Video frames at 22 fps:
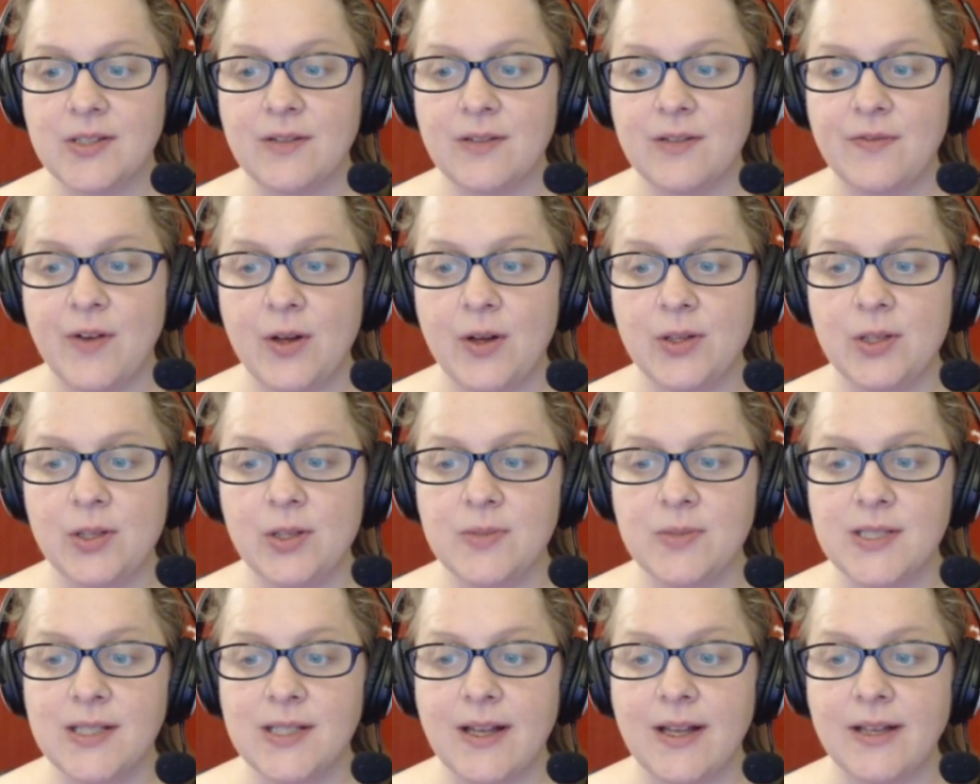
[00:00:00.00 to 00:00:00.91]
Here's the
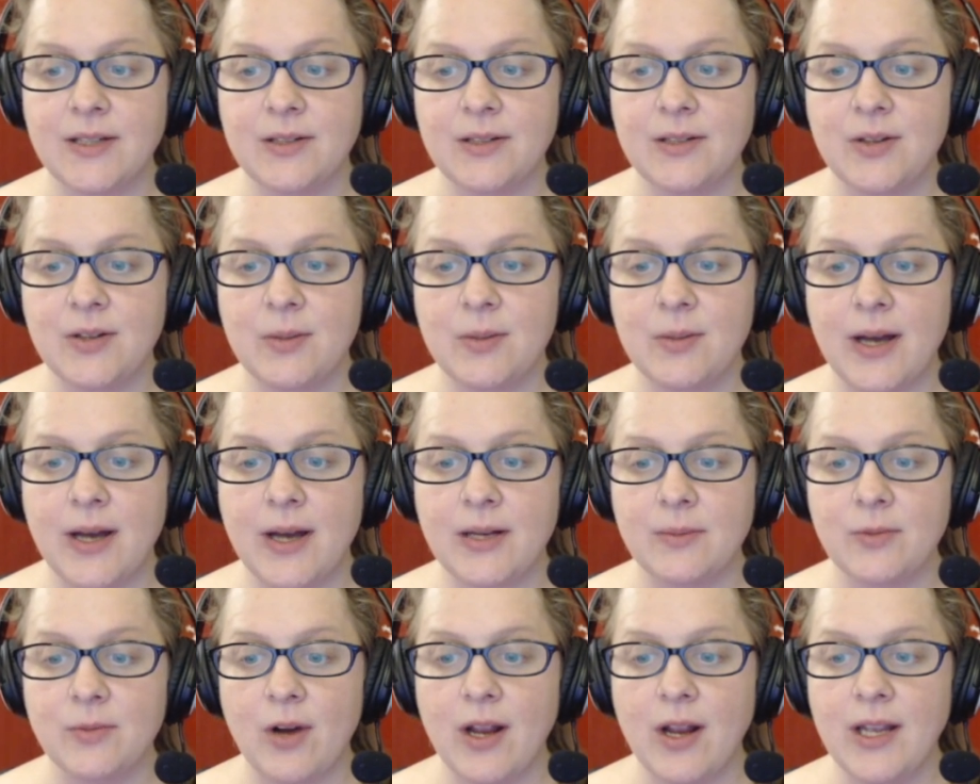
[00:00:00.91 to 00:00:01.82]
volume slider
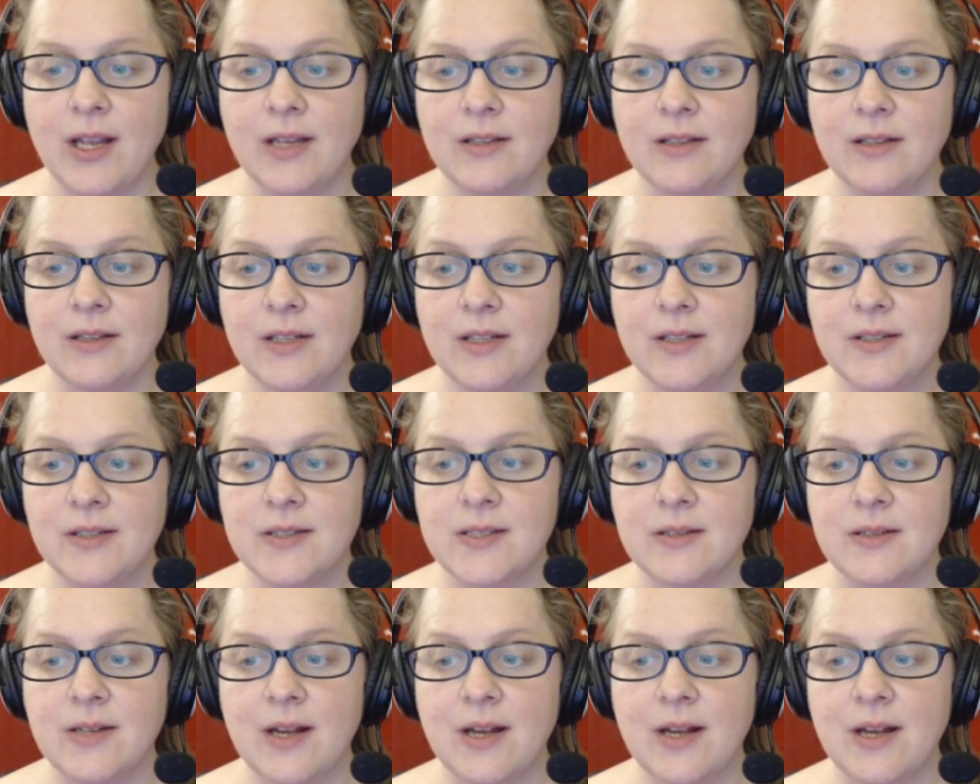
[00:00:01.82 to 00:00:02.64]
in the bottom right.